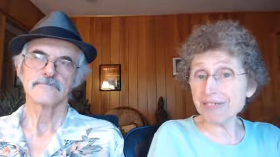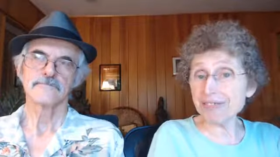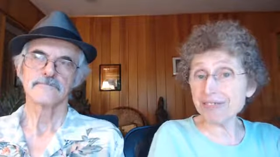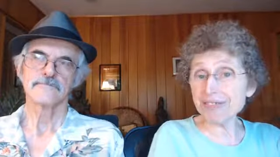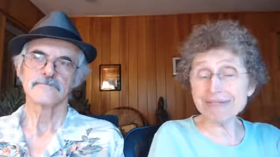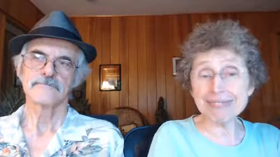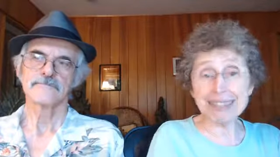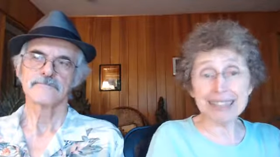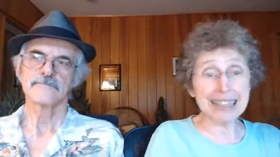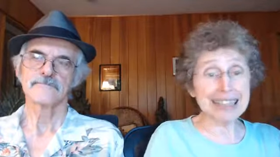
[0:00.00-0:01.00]

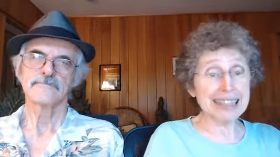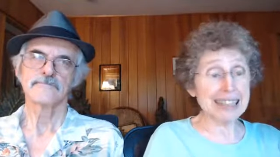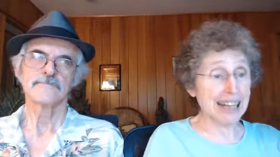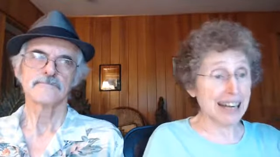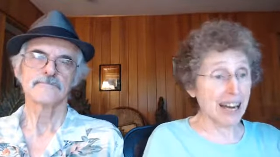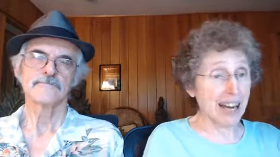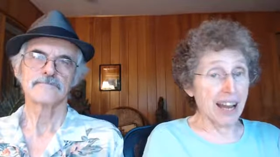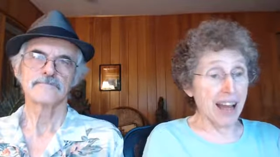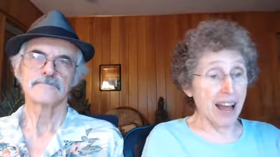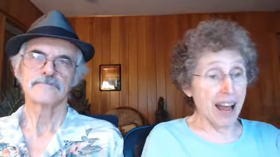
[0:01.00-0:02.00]

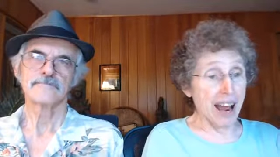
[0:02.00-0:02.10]
[no speech]